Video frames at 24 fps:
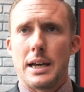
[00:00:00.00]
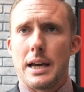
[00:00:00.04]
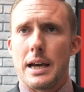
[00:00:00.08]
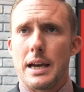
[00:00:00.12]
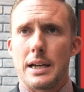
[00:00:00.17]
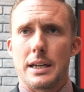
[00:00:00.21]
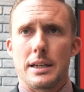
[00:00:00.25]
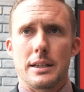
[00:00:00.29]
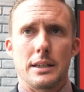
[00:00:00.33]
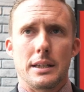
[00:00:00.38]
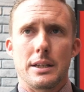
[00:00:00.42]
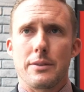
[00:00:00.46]

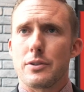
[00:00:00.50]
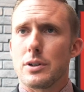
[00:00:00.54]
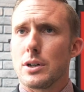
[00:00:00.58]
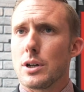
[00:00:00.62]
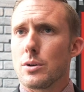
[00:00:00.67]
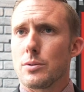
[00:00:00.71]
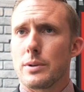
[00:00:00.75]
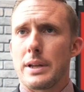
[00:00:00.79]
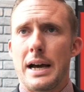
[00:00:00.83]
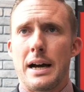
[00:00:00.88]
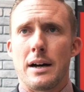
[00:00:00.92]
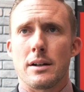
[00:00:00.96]
hey, leaving
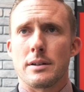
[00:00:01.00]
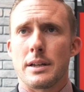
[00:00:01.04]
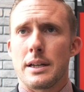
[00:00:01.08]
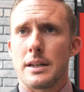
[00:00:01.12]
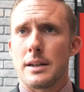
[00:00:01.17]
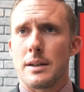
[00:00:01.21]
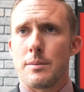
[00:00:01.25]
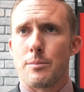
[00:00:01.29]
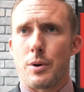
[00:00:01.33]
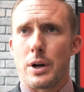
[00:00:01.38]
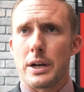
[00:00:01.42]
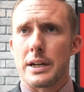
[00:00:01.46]
no doubt
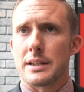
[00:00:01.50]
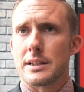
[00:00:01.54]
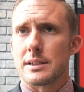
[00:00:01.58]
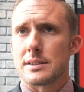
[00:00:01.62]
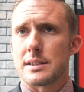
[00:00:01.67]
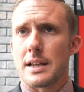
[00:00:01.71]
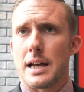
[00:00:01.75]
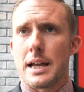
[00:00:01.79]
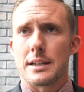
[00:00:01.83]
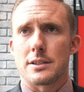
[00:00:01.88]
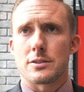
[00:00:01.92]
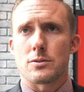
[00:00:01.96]
and breaking the
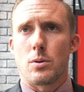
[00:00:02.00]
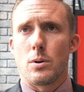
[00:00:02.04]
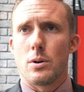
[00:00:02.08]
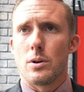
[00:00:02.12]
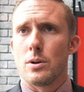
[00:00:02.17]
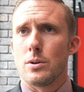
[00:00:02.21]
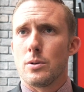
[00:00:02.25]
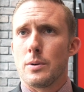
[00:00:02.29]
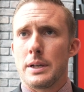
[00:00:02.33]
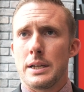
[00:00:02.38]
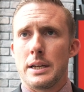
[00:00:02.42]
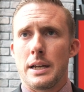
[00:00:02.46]
status
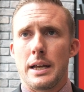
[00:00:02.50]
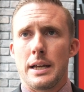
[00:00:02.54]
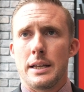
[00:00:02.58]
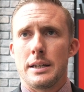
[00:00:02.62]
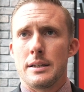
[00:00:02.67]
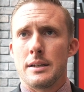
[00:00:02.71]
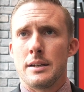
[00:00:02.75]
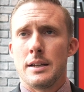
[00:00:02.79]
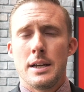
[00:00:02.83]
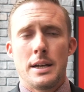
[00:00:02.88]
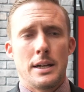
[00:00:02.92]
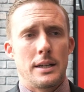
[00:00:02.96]
quo
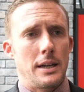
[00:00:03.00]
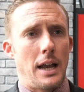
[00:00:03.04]
and